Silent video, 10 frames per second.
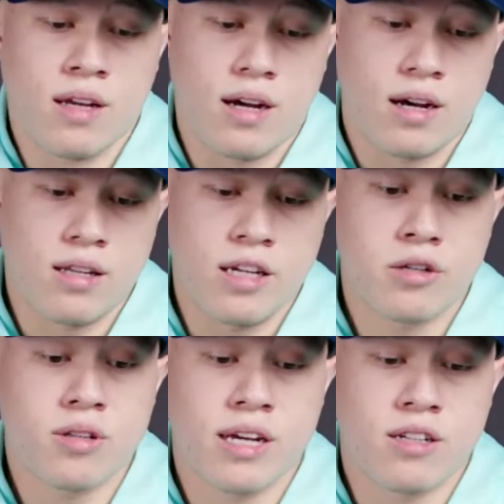In
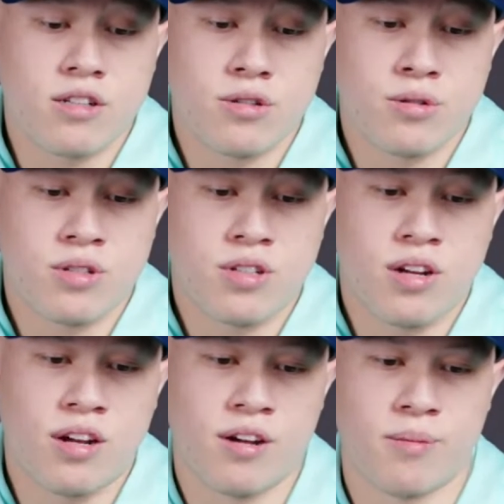league-related news,
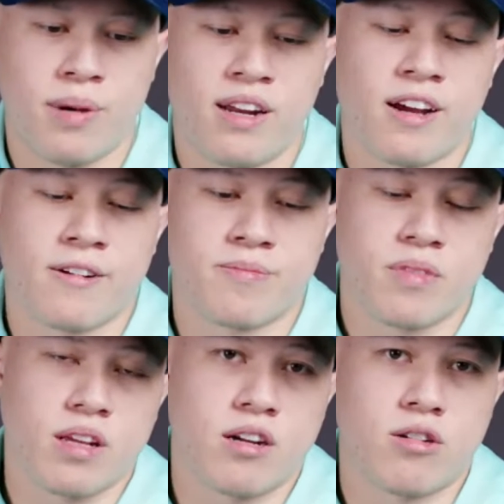betting.
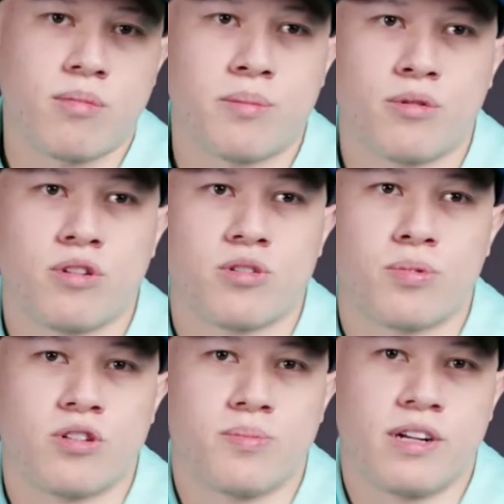I remember when
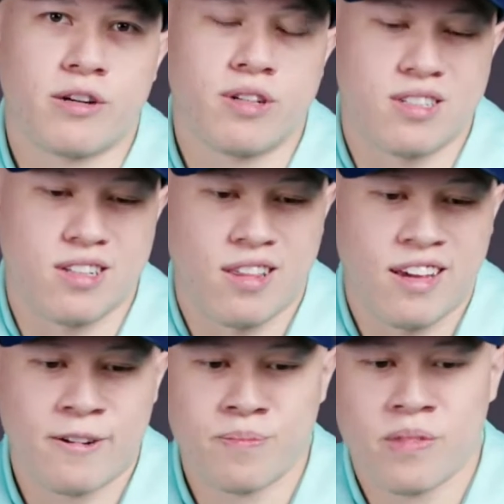sports betting wasn't a
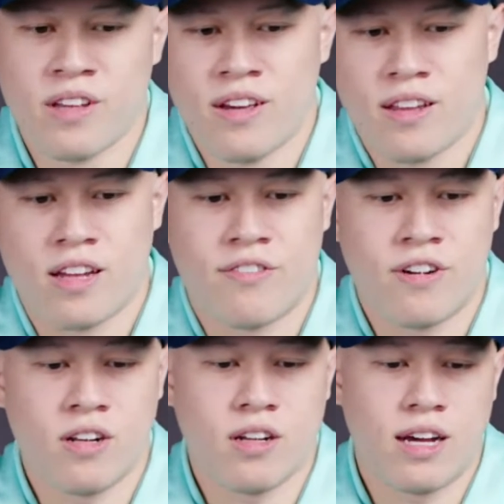thing. The
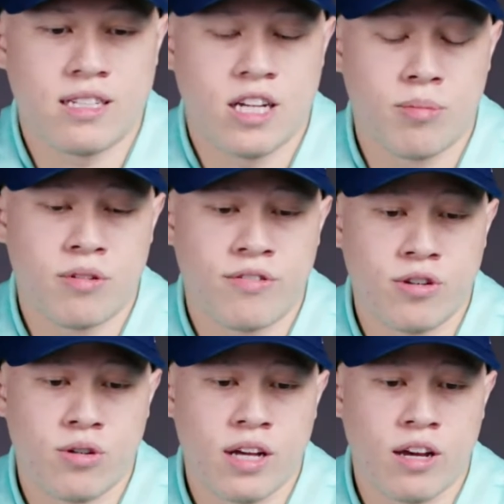NFL has helped
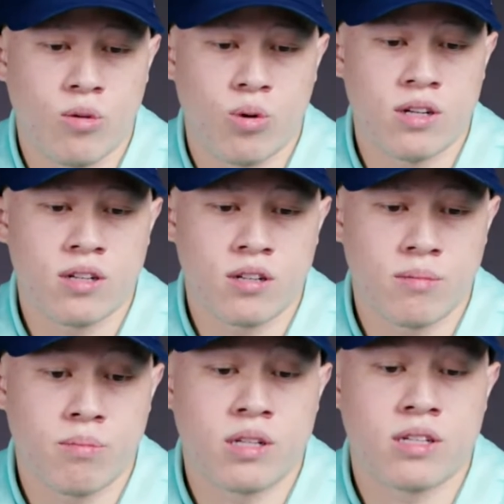fuel a
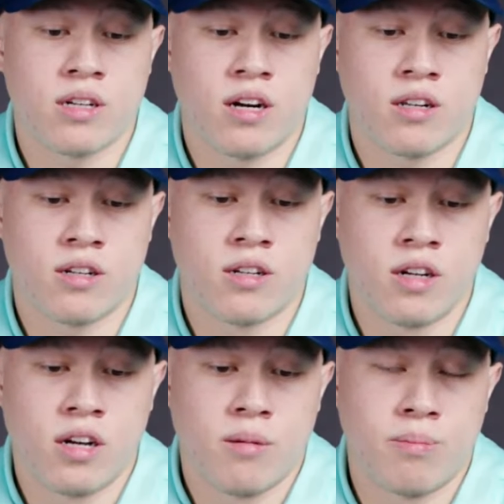$1 billion
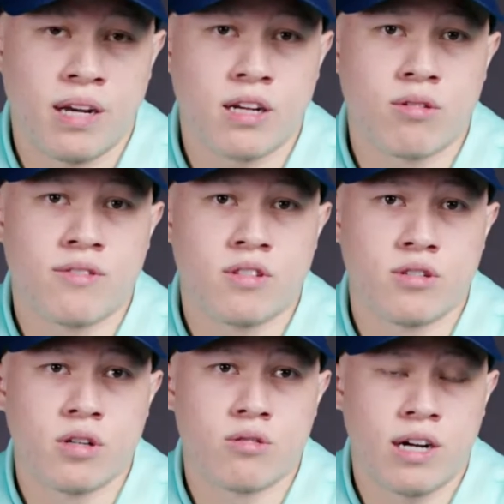betting
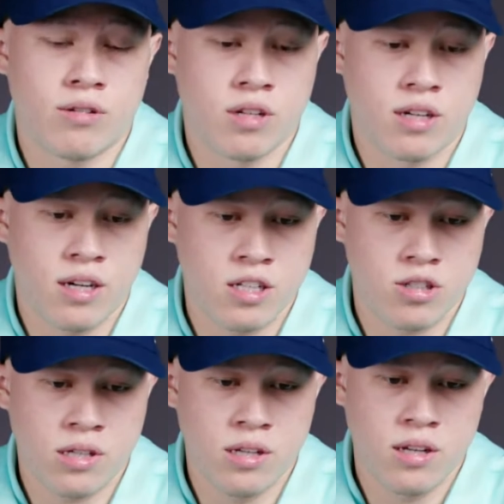revenue around the
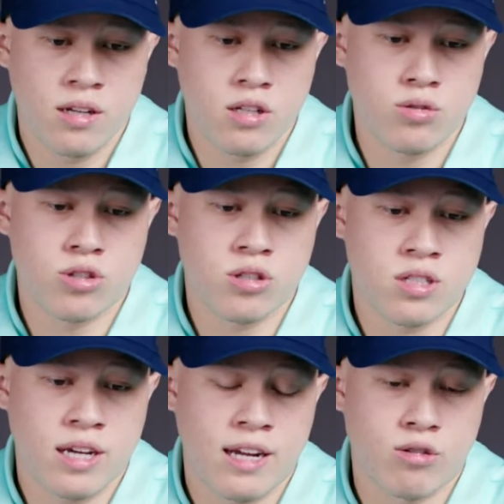country. New
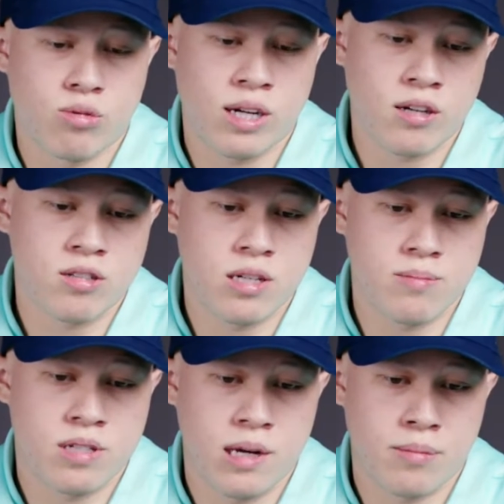Jersey had a record
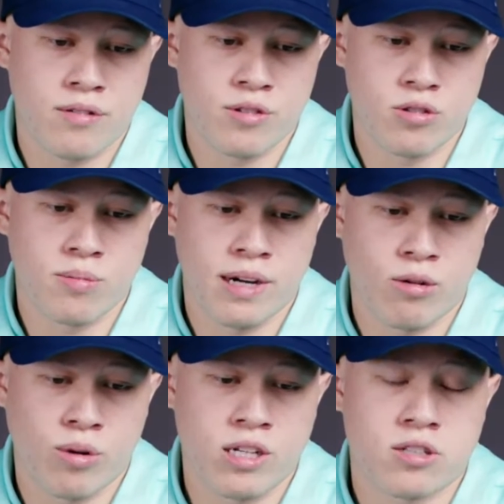September fueled by
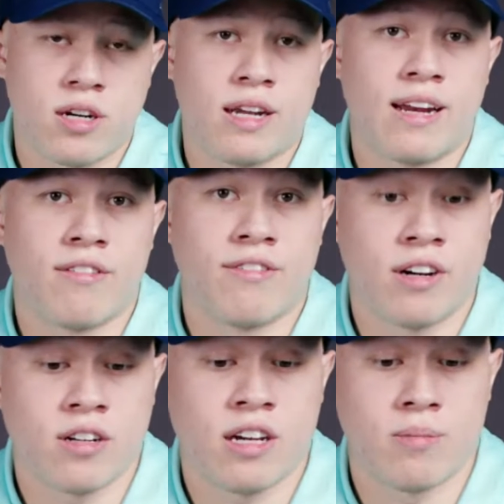wagers on
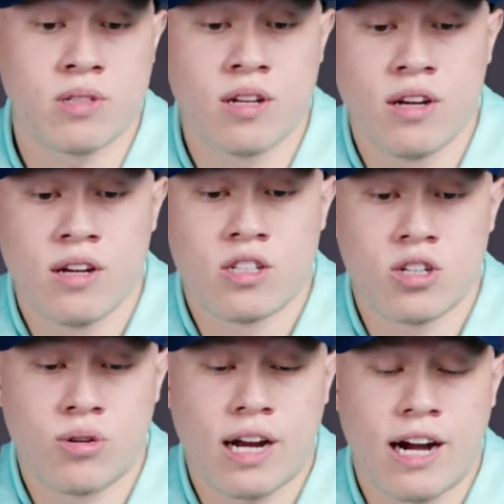NFL games,
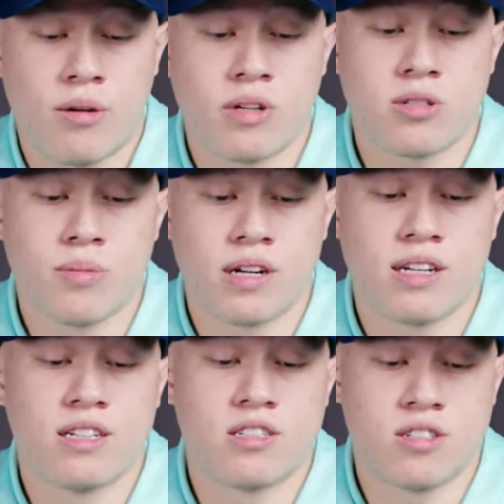showing how much
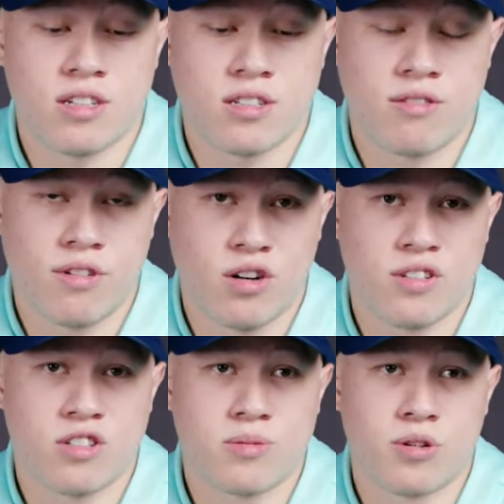money is just
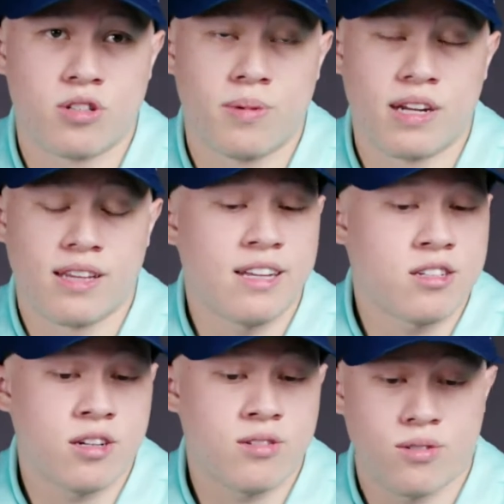involved in sports betting.
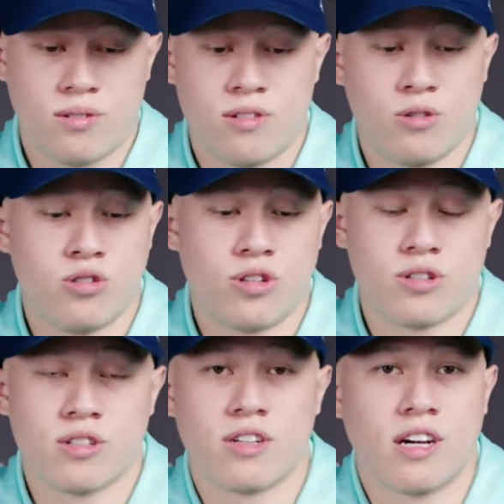That's just New
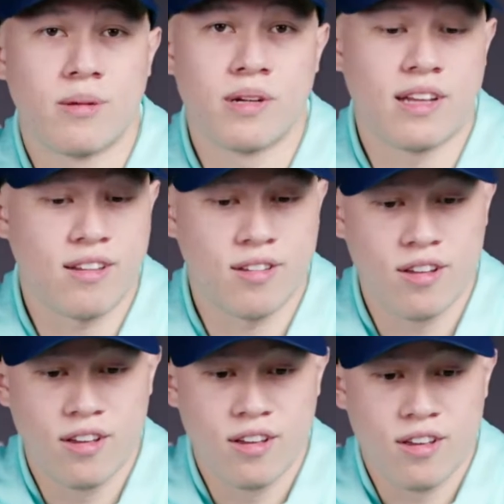Jersey. I mean, that's
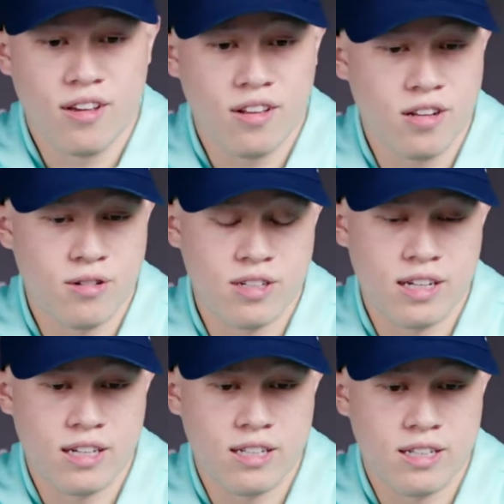a little
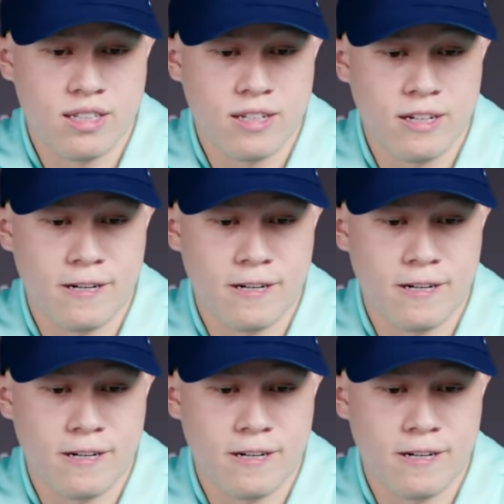ridiculous.